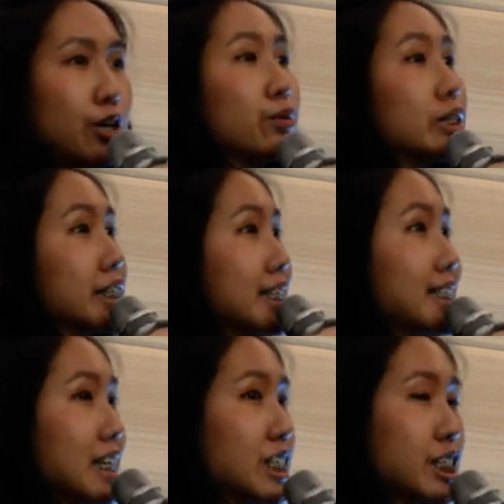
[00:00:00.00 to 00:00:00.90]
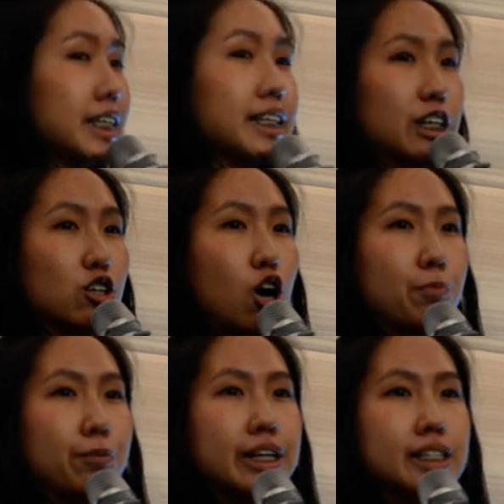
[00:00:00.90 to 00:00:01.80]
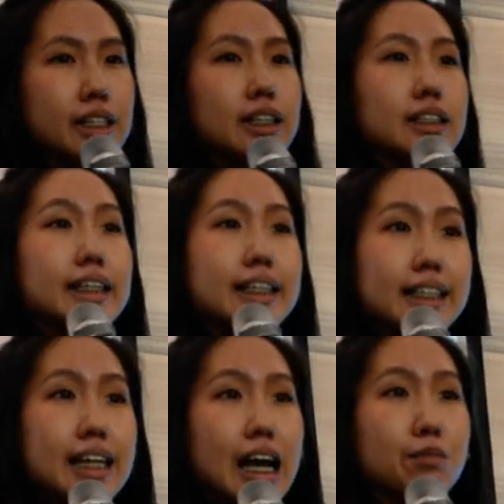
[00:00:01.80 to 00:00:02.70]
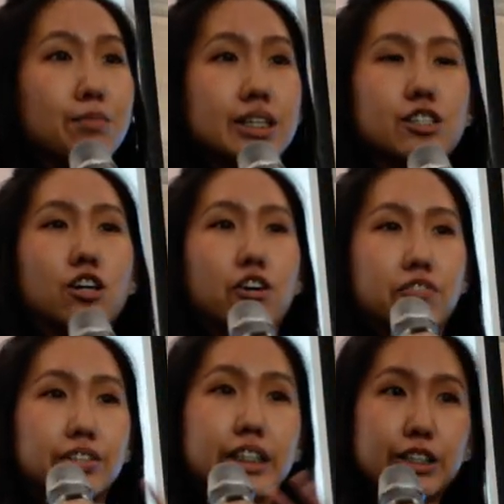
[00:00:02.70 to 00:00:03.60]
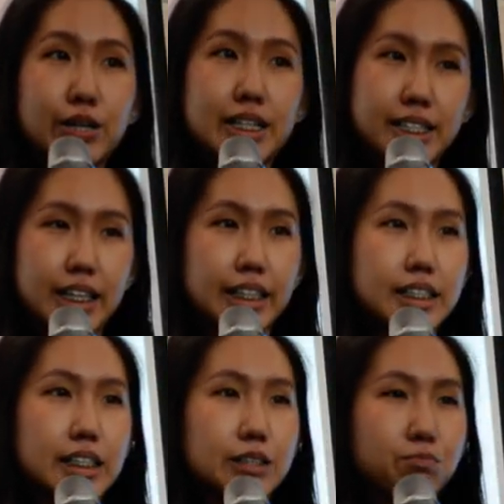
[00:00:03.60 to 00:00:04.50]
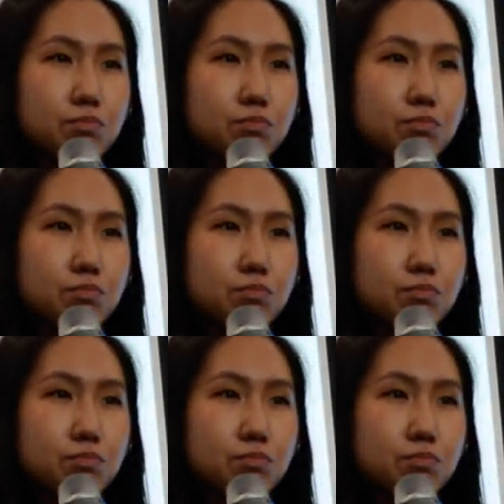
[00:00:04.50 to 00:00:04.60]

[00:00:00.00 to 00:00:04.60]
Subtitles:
which essentially incorporates the key elements of the UNCAT.